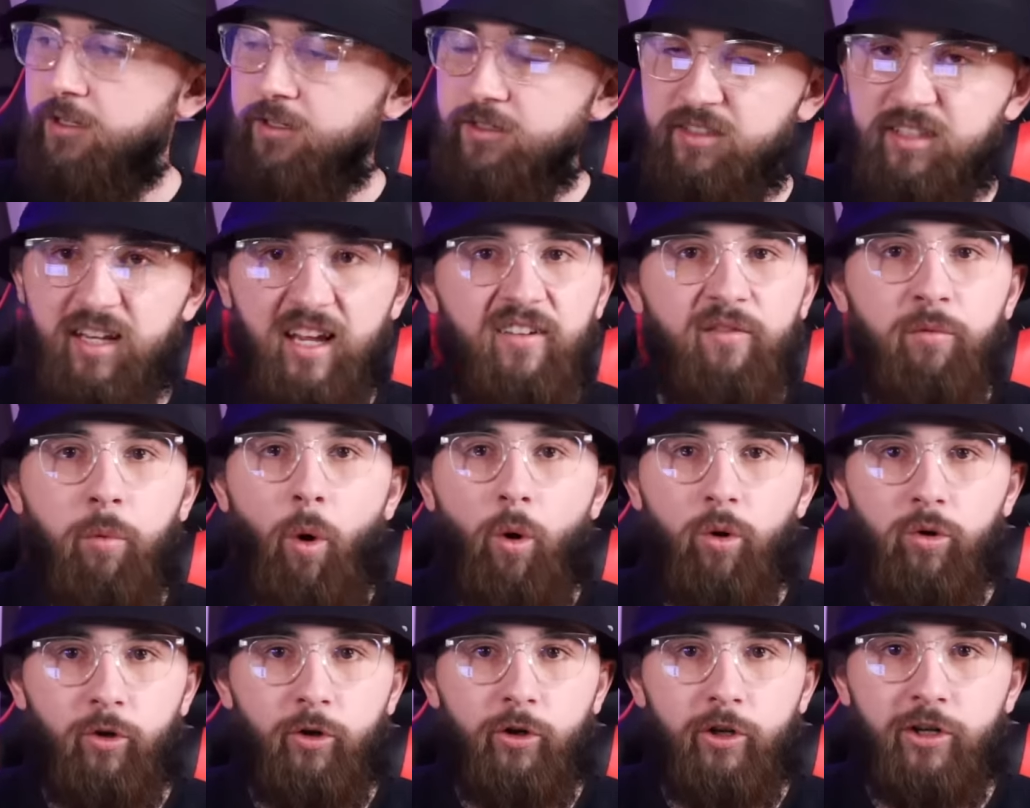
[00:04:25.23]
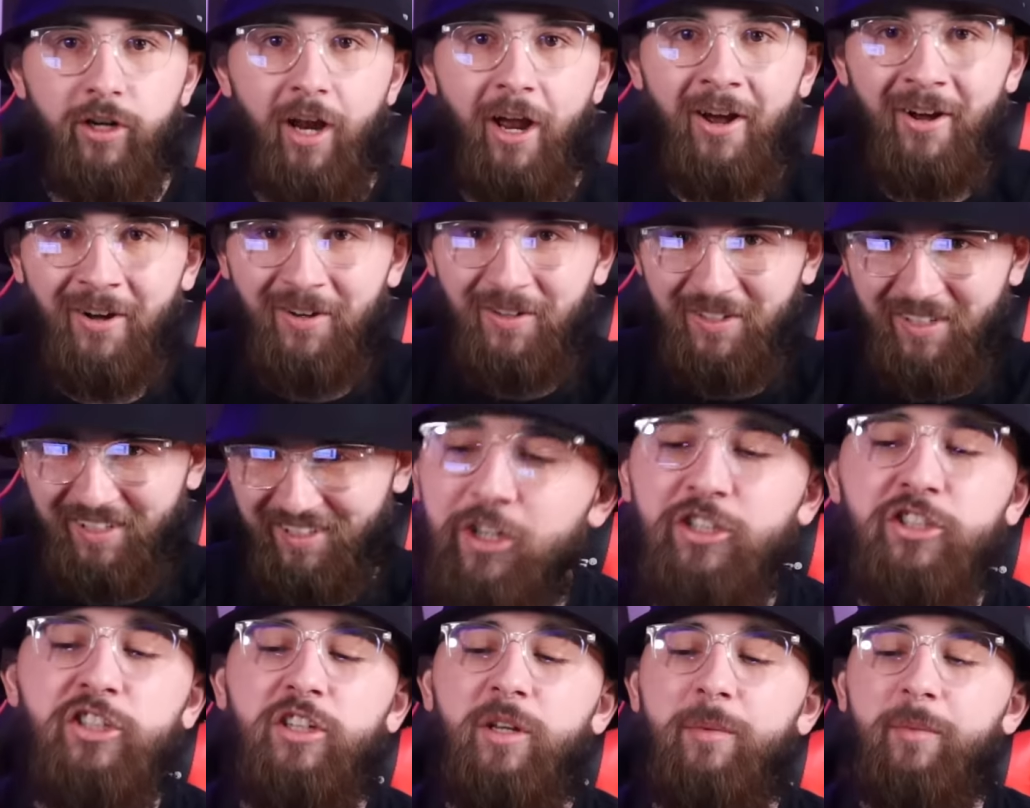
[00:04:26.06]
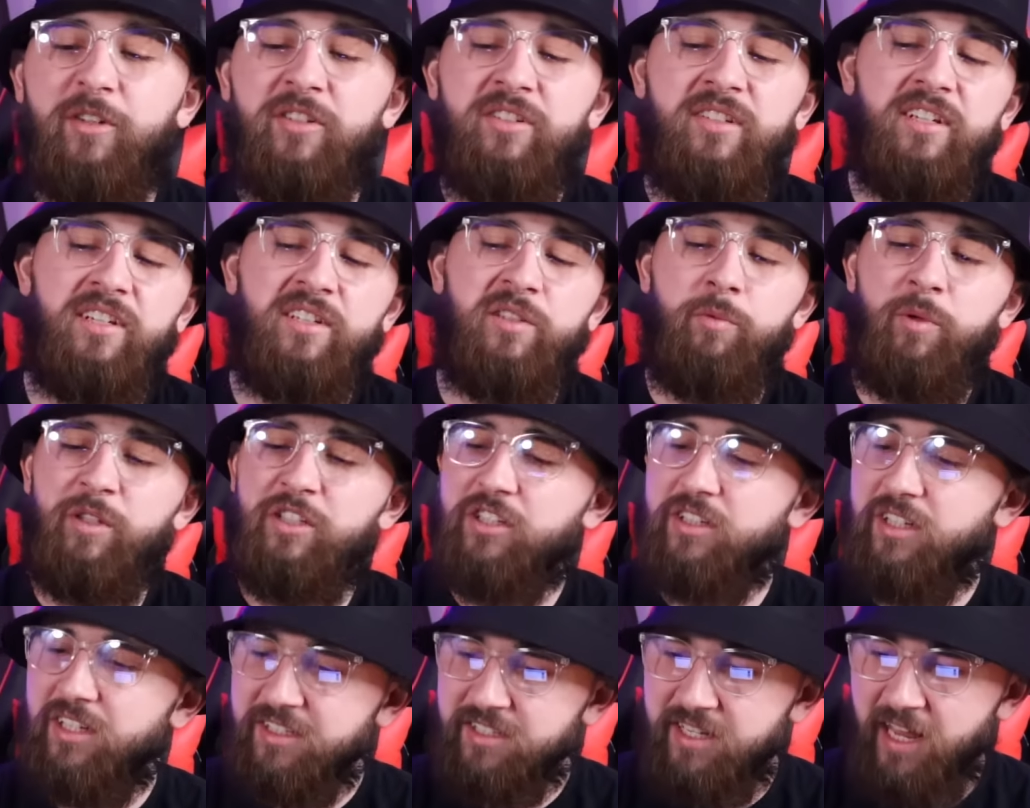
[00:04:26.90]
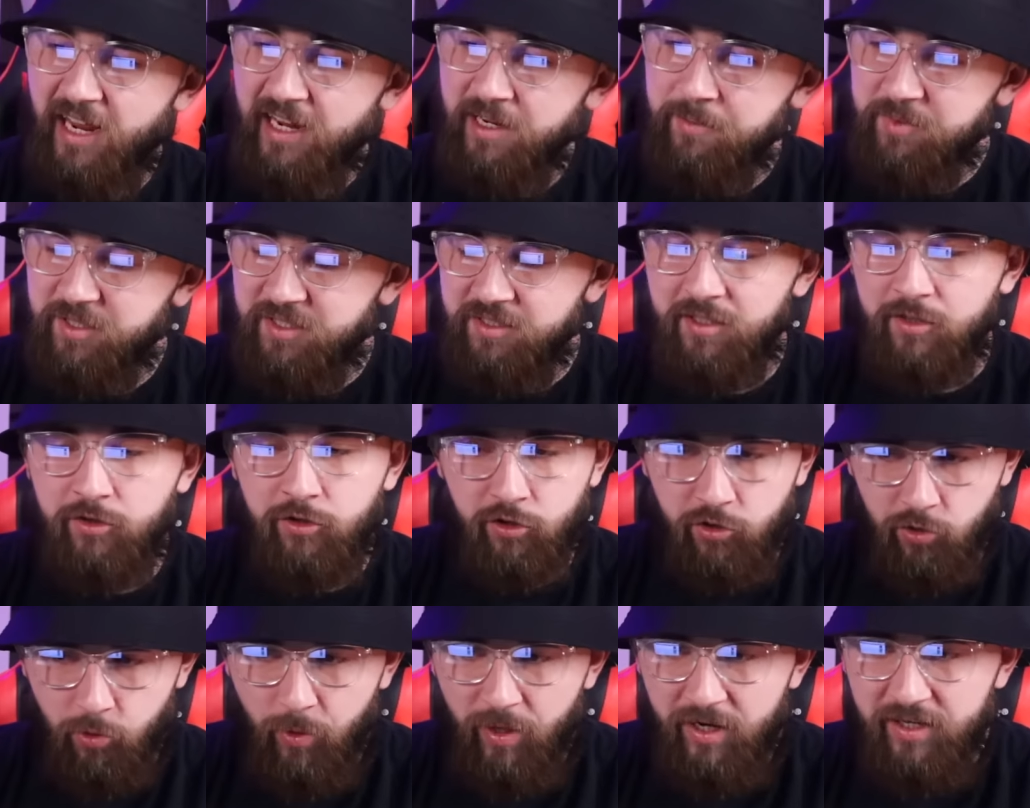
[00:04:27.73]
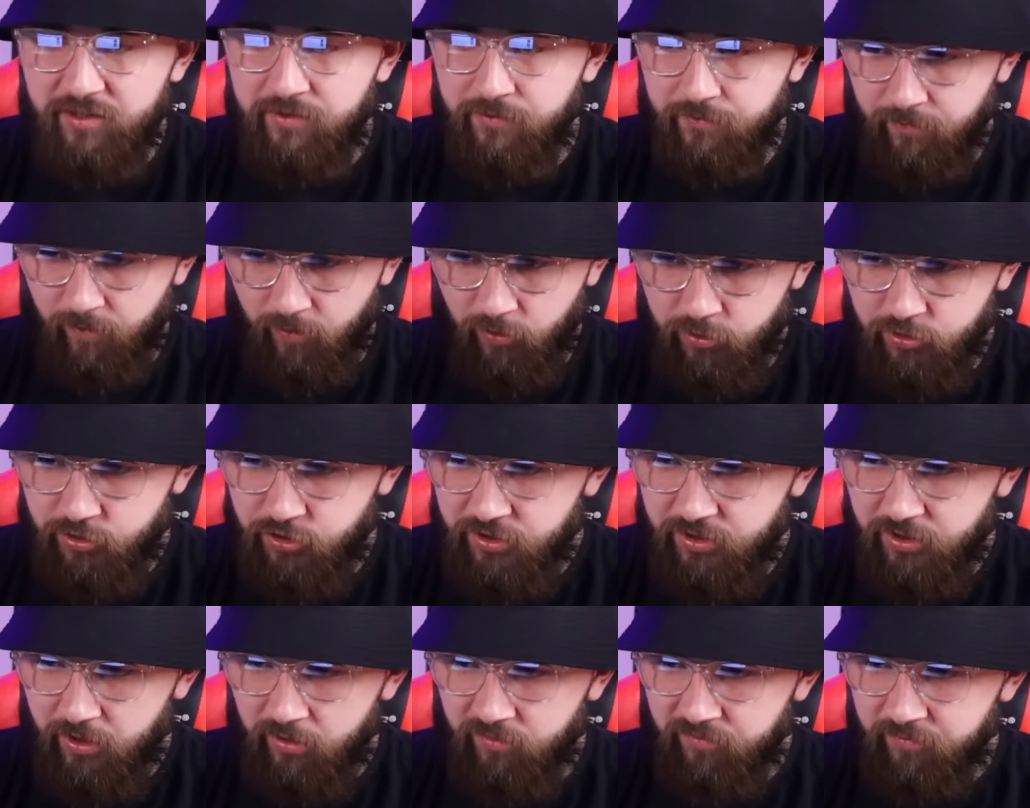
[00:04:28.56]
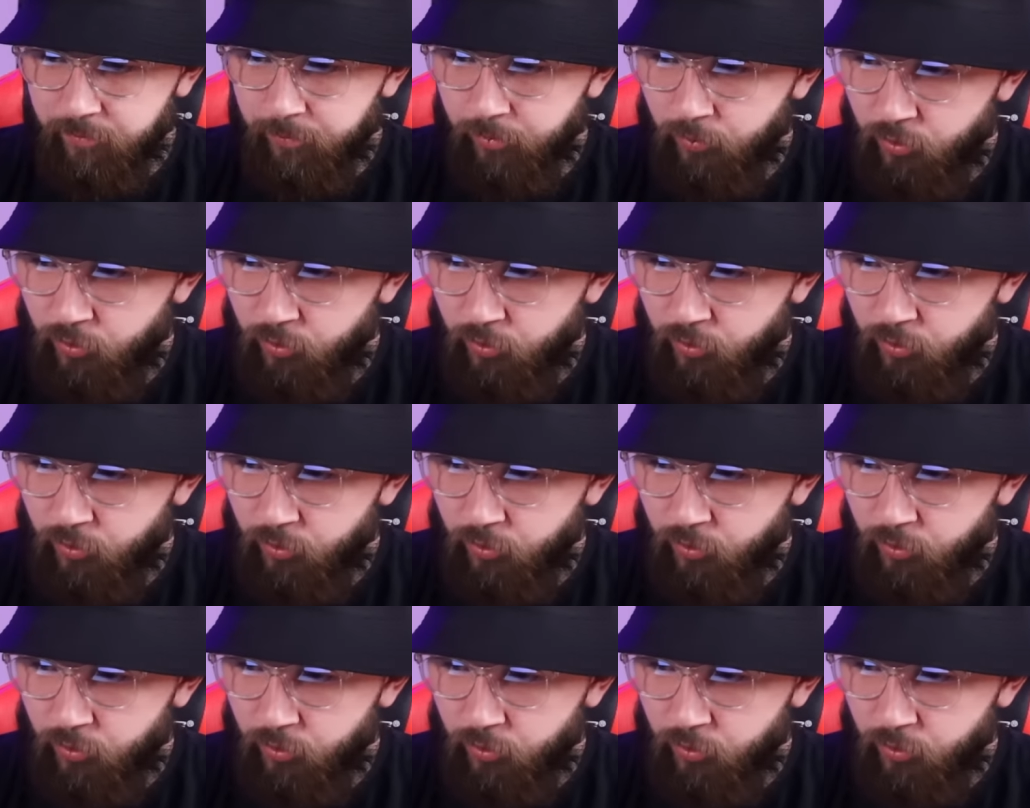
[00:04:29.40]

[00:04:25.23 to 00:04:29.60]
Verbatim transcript: Save water, you know. Question number 6. Which of these games is a U.S. version of